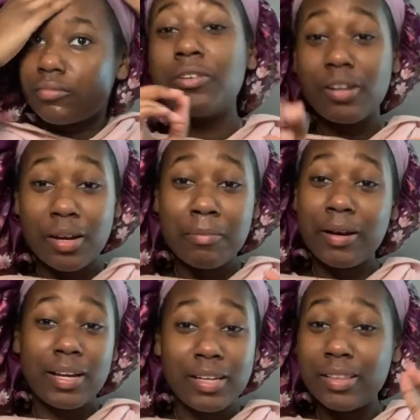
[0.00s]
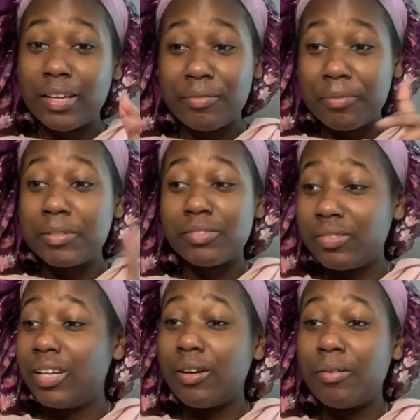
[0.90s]
you're gonna buy anything from this
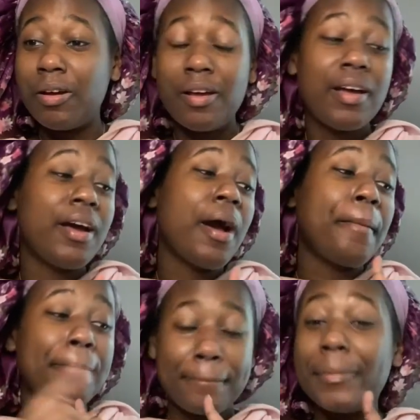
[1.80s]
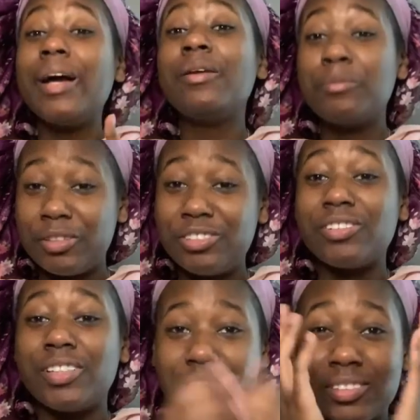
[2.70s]
video buy the
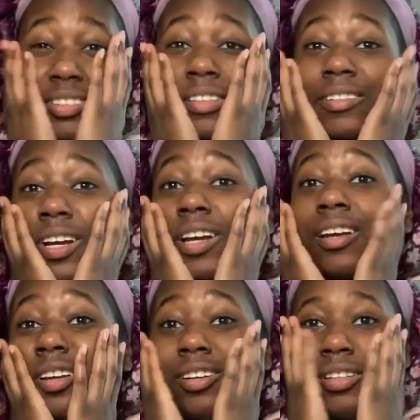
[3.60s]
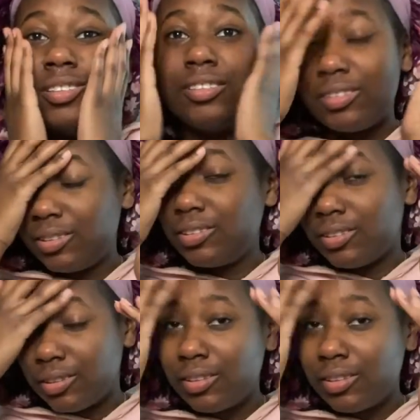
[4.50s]
moisturizer okay because